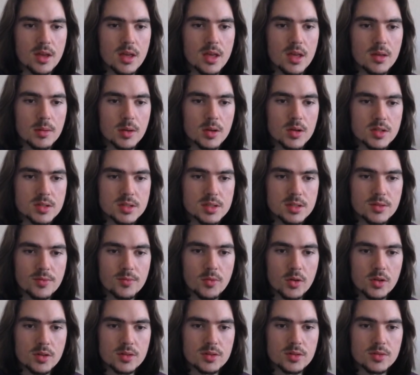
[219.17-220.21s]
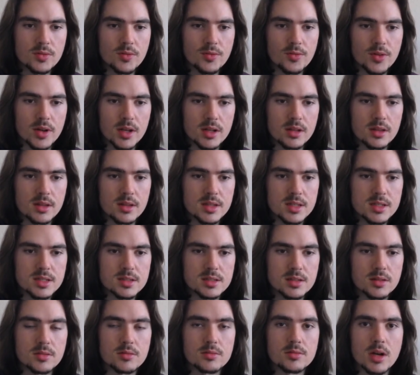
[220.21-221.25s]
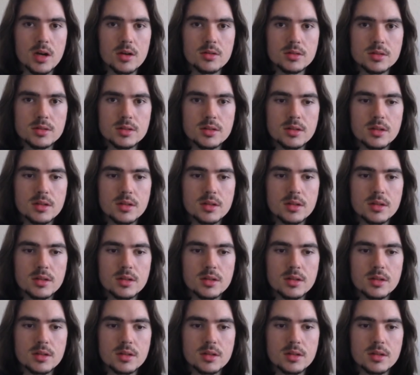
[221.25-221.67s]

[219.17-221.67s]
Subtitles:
because he wants to threaten this route